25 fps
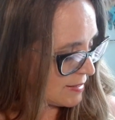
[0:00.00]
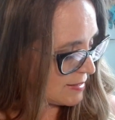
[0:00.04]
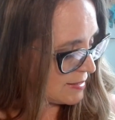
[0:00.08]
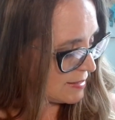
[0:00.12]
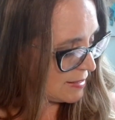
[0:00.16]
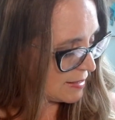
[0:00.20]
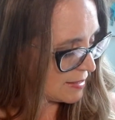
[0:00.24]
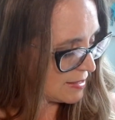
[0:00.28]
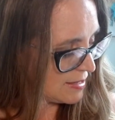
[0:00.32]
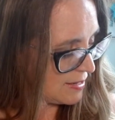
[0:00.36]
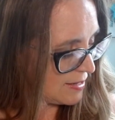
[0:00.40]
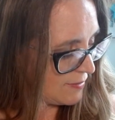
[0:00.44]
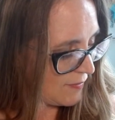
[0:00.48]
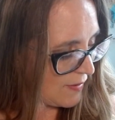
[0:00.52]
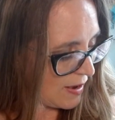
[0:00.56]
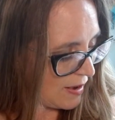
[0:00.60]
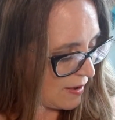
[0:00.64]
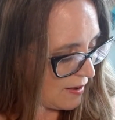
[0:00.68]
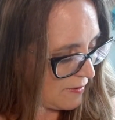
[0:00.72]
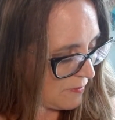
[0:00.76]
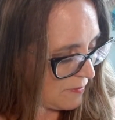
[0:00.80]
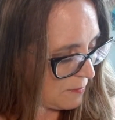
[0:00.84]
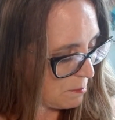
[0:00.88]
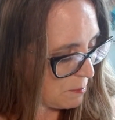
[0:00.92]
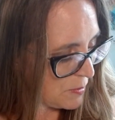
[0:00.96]

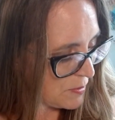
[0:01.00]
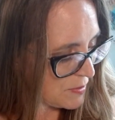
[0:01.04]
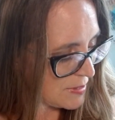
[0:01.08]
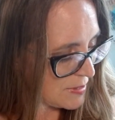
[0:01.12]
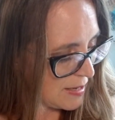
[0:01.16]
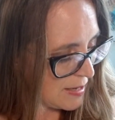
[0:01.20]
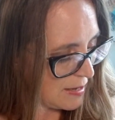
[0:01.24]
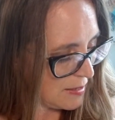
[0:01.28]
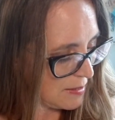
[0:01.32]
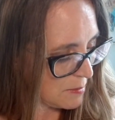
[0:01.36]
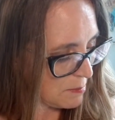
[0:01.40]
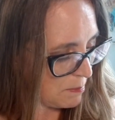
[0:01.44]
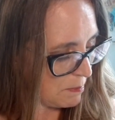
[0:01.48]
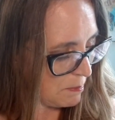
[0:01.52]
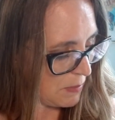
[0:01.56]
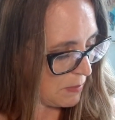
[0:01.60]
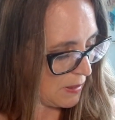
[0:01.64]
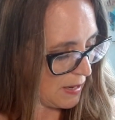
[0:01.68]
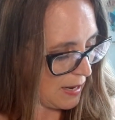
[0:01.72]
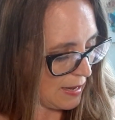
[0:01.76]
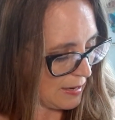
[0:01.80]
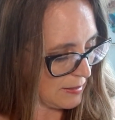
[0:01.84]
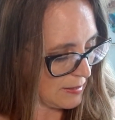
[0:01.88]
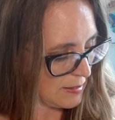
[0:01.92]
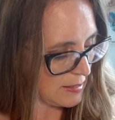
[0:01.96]
65%
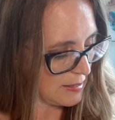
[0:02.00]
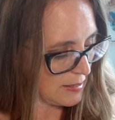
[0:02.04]
blend